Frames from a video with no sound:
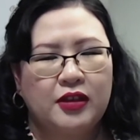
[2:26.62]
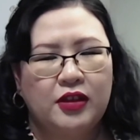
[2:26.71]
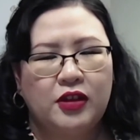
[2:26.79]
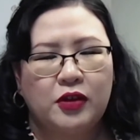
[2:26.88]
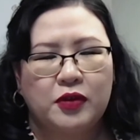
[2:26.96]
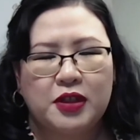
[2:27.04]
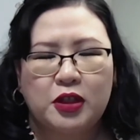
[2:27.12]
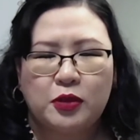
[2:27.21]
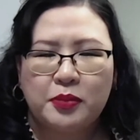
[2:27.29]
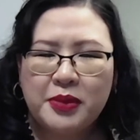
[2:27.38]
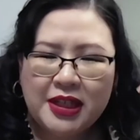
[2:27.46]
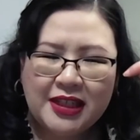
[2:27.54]
little
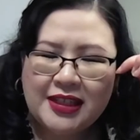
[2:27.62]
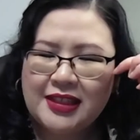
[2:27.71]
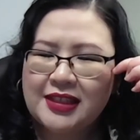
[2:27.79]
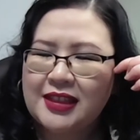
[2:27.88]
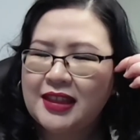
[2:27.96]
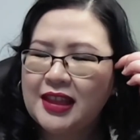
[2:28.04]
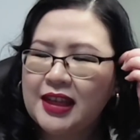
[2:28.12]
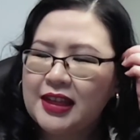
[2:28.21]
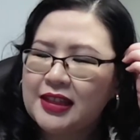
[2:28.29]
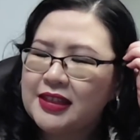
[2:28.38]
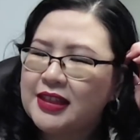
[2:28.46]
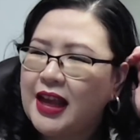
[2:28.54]
minis and
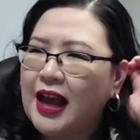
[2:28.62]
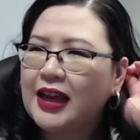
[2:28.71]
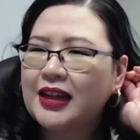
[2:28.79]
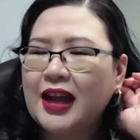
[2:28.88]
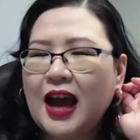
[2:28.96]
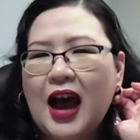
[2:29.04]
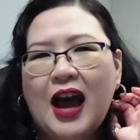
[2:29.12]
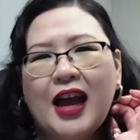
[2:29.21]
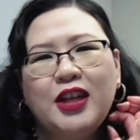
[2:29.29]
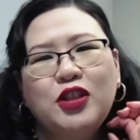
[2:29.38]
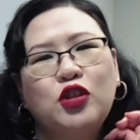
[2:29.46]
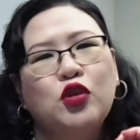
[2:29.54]
things, and
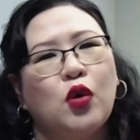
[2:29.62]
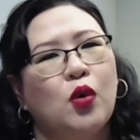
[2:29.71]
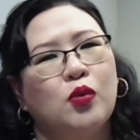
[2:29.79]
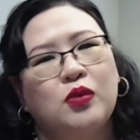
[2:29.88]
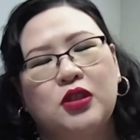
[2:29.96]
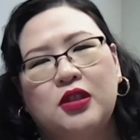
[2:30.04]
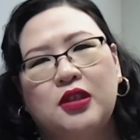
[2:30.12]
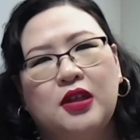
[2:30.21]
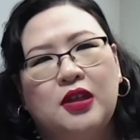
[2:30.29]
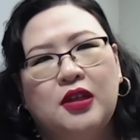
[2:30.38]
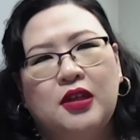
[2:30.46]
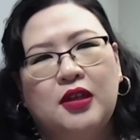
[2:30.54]
I don't
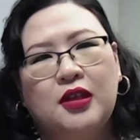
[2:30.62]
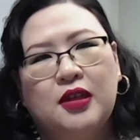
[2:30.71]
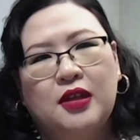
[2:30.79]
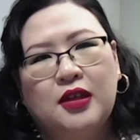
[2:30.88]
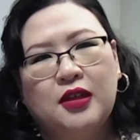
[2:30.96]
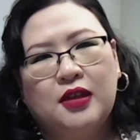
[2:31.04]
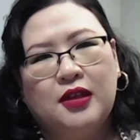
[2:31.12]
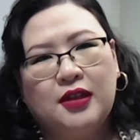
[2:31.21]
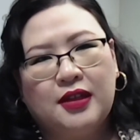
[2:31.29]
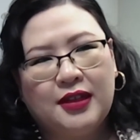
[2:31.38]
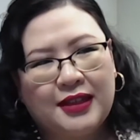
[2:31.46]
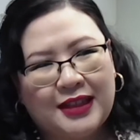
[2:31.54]

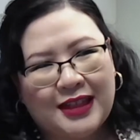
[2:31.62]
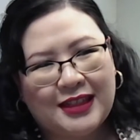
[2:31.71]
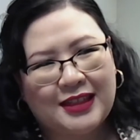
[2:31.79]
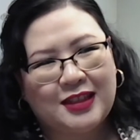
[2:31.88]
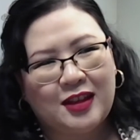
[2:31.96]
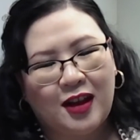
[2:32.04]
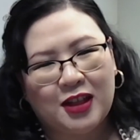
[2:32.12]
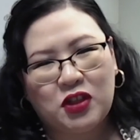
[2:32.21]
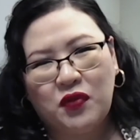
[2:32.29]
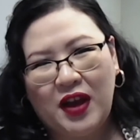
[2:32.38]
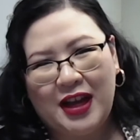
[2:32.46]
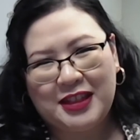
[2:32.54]
knit socks
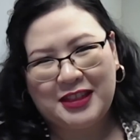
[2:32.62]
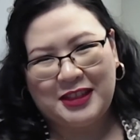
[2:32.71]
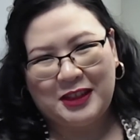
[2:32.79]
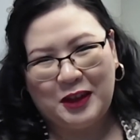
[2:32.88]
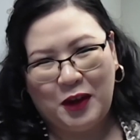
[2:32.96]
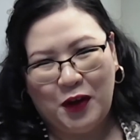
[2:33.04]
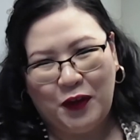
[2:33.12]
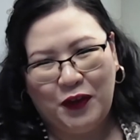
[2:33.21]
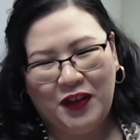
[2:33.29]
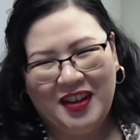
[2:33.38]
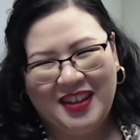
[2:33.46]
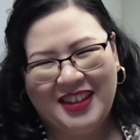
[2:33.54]
fast
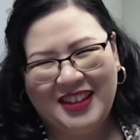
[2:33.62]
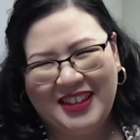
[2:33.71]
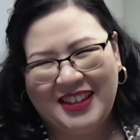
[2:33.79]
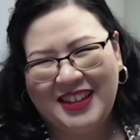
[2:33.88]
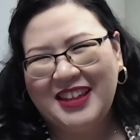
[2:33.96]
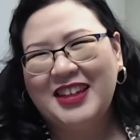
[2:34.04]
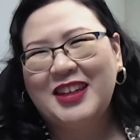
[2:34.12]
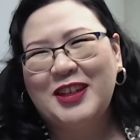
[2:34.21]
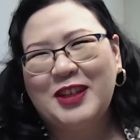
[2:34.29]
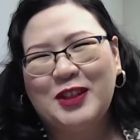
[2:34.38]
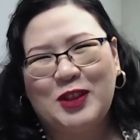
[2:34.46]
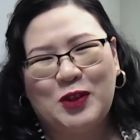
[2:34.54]
enough
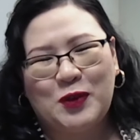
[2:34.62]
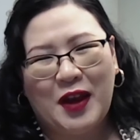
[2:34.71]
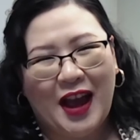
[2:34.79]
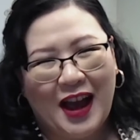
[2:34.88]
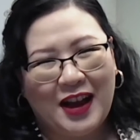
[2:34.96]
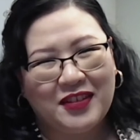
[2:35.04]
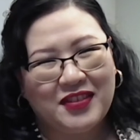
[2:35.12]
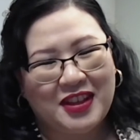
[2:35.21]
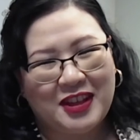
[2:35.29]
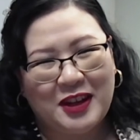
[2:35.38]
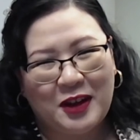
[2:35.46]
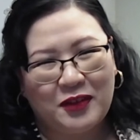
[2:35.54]
to have
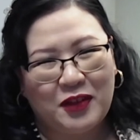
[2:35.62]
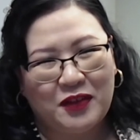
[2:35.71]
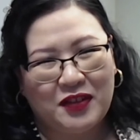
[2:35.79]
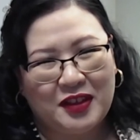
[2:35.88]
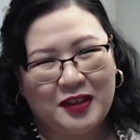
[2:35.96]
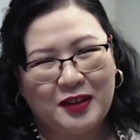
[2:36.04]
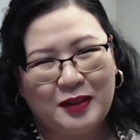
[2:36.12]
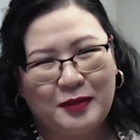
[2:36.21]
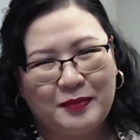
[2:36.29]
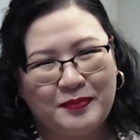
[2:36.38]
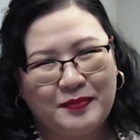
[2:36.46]
enough of a